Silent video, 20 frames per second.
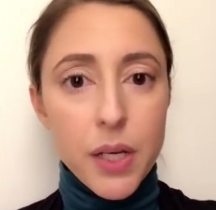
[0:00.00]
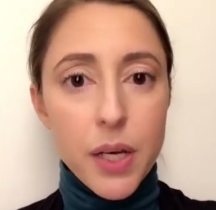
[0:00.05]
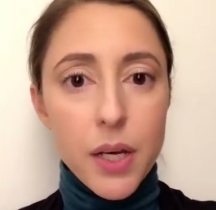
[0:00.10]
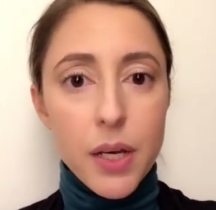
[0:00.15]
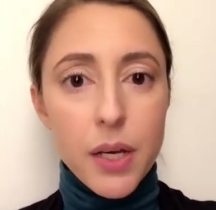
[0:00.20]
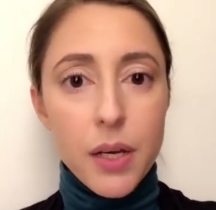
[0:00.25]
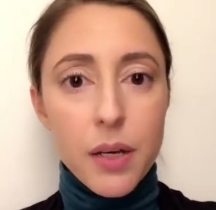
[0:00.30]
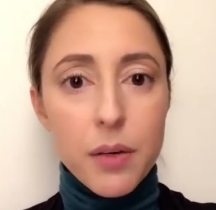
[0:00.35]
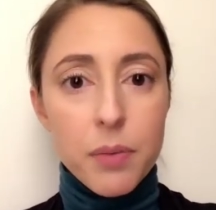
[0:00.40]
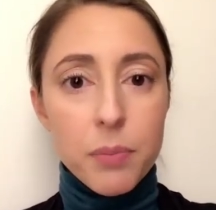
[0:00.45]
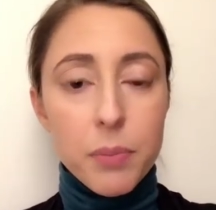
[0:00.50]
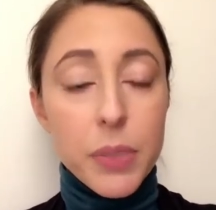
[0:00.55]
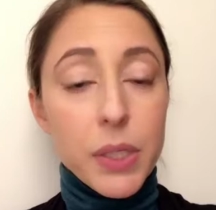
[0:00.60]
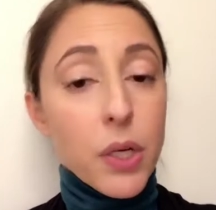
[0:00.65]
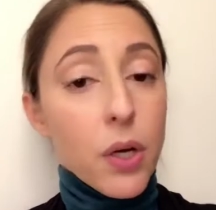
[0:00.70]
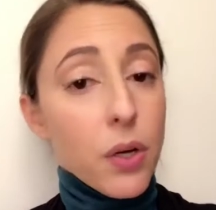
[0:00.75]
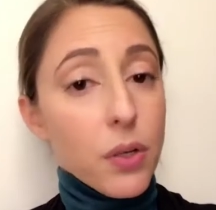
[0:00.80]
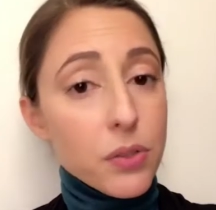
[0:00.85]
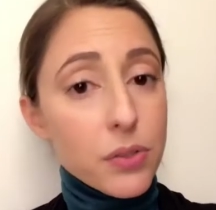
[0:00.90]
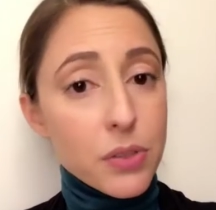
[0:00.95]
But
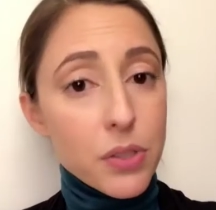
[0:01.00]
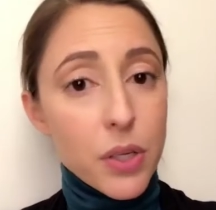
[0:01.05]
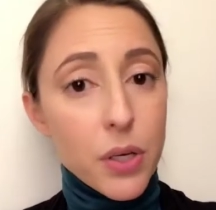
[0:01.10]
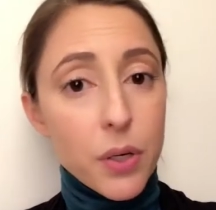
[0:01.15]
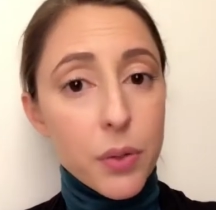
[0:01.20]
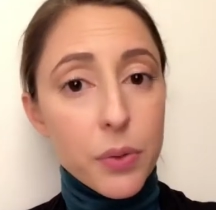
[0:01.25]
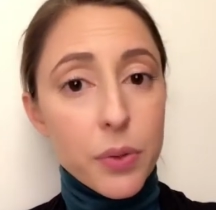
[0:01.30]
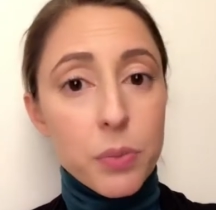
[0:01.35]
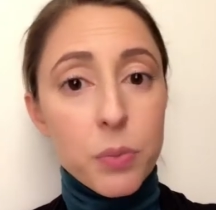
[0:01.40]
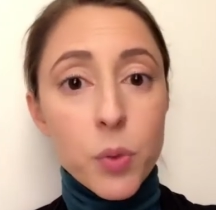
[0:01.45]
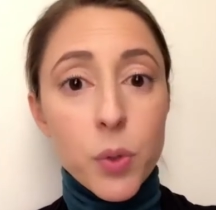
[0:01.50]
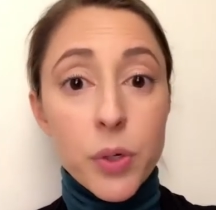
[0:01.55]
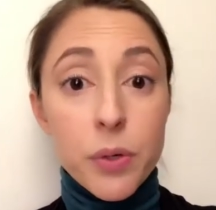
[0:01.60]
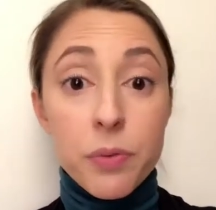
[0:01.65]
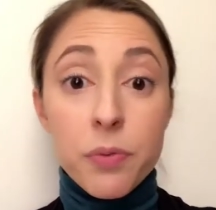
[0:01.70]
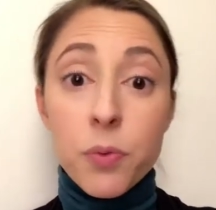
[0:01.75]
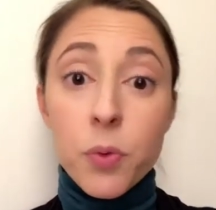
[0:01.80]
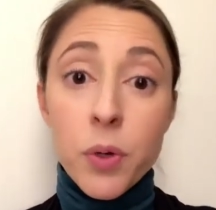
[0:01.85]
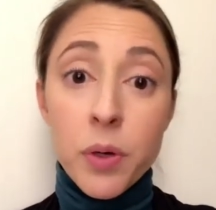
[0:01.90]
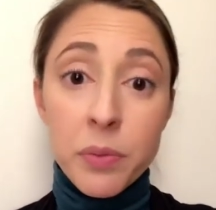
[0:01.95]
also, the more
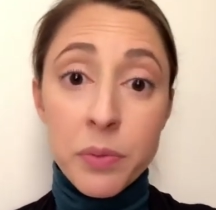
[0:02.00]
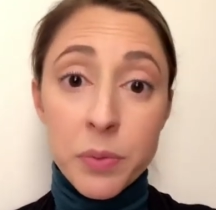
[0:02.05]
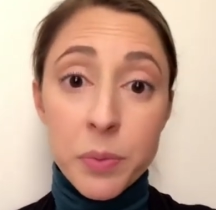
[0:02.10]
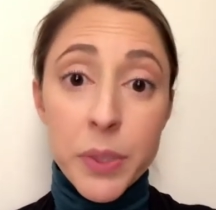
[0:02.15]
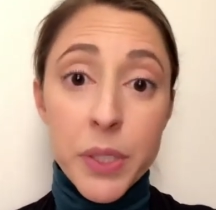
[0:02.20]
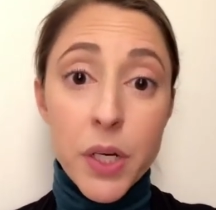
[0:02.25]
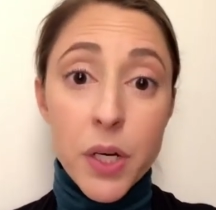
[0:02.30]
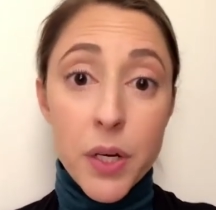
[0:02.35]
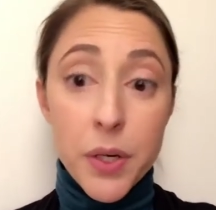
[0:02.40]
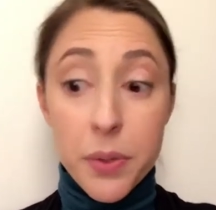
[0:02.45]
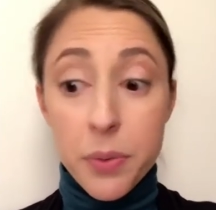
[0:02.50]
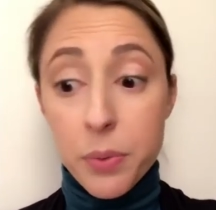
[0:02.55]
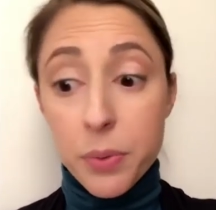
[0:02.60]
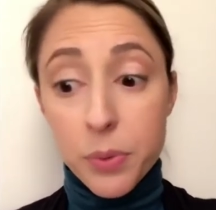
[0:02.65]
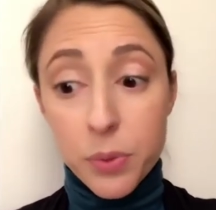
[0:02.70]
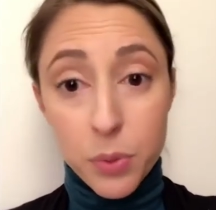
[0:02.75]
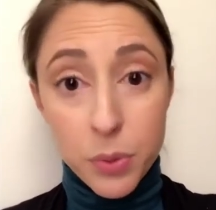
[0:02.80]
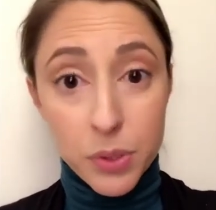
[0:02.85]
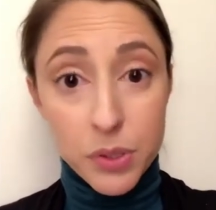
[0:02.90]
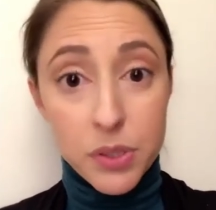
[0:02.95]
informed we are through
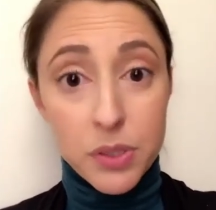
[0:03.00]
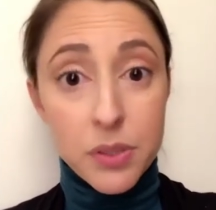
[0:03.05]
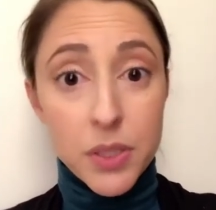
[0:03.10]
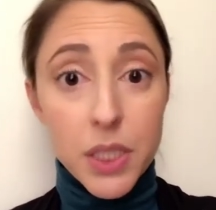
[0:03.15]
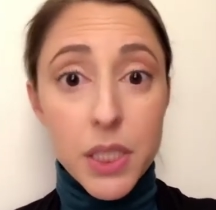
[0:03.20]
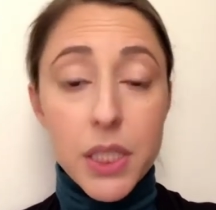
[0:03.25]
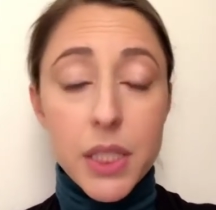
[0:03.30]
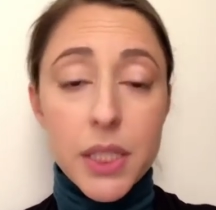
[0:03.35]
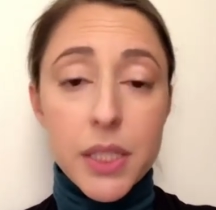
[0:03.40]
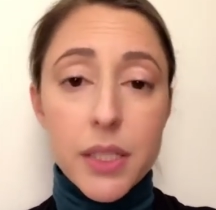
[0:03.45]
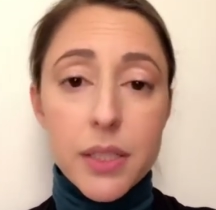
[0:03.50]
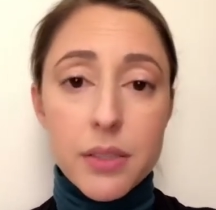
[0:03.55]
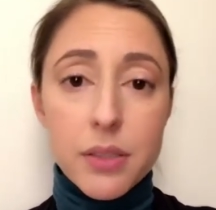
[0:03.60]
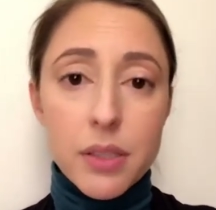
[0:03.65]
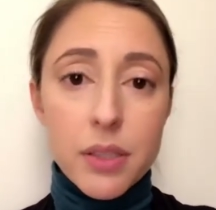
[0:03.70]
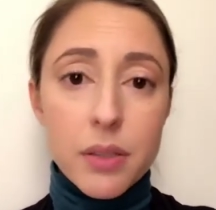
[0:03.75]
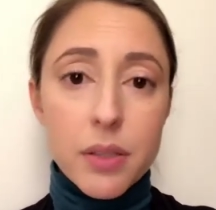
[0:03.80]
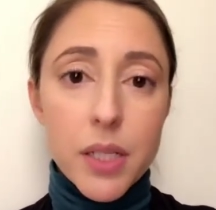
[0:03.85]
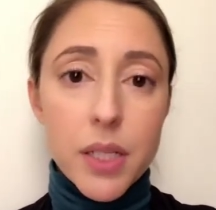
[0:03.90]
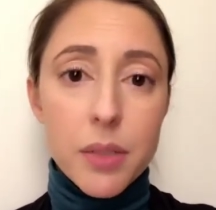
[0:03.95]
courses like this
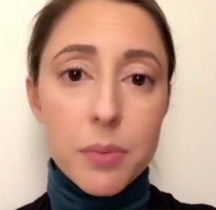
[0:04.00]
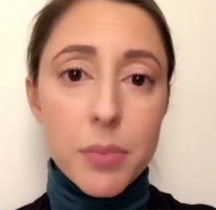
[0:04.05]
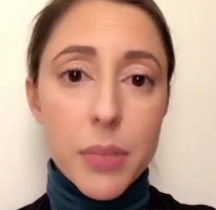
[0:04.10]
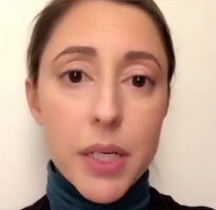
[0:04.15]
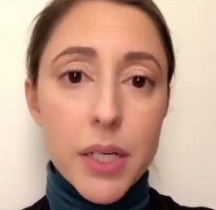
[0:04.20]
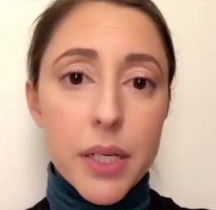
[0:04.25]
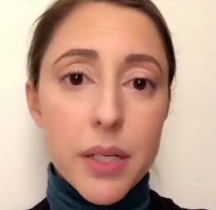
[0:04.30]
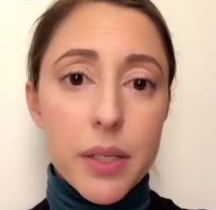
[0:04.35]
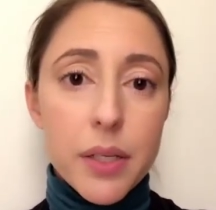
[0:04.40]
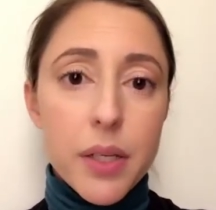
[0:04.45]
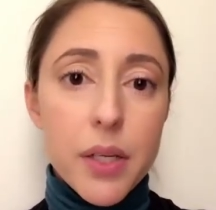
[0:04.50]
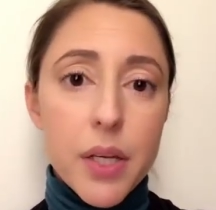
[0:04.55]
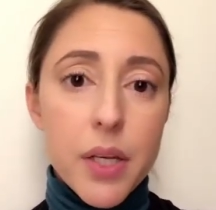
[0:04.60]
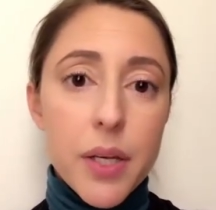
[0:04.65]
and by